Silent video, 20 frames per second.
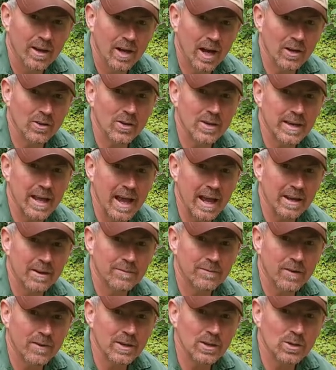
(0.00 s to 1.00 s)
and you're getting a
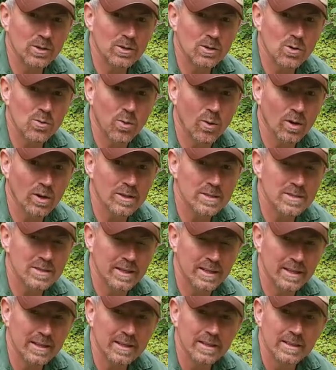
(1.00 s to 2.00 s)
very good
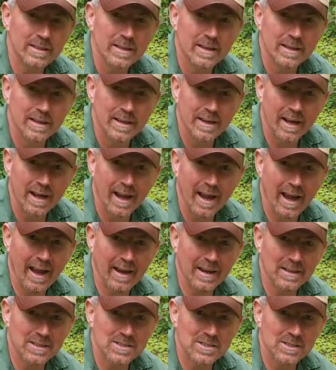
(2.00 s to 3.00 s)
quality,
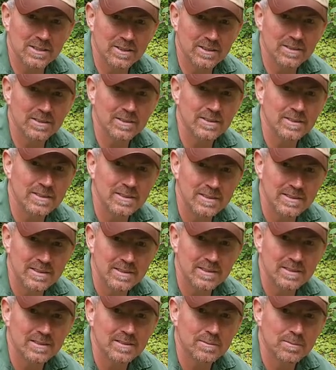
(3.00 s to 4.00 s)
excellent
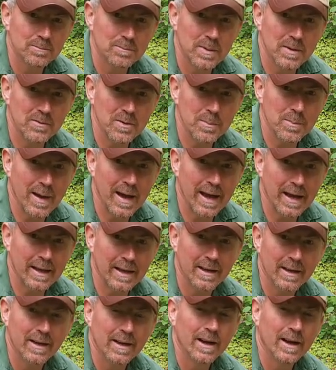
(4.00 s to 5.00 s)
bivvy bag
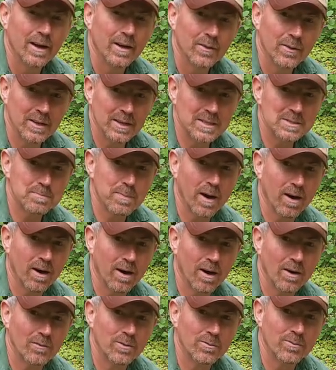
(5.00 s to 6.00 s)
that is
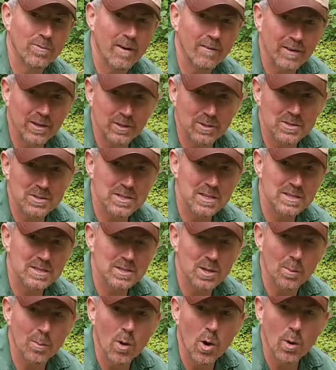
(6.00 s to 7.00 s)
part of a very good
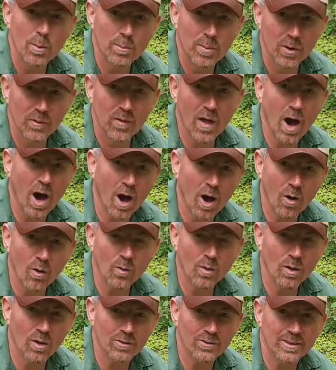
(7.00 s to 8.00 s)
system. Put the
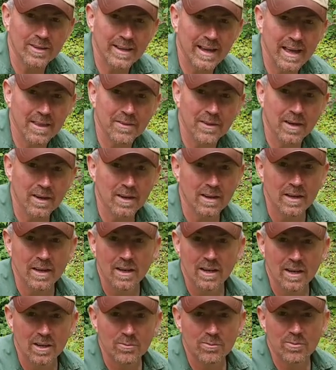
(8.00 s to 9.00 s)
whole lot together,
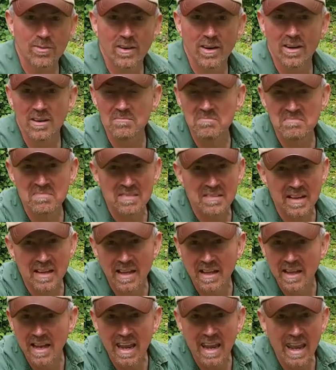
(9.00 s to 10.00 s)
and for
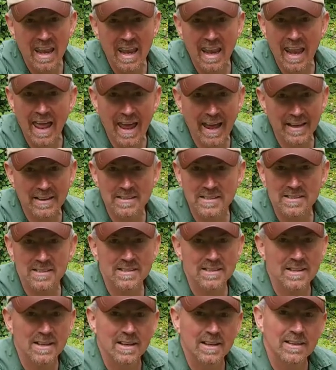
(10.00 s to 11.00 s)

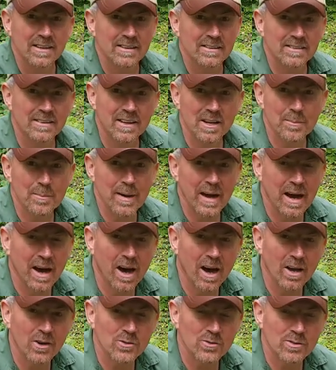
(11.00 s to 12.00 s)
less than about
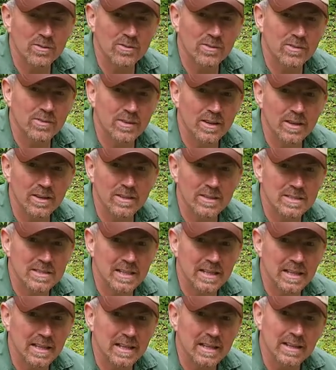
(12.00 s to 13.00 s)

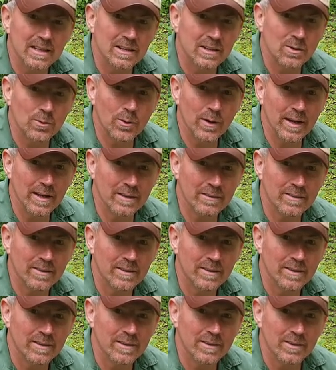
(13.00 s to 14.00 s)
130 quid,
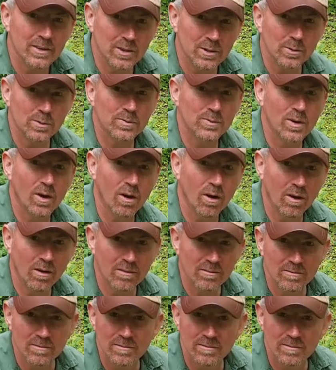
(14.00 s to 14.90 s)
you have got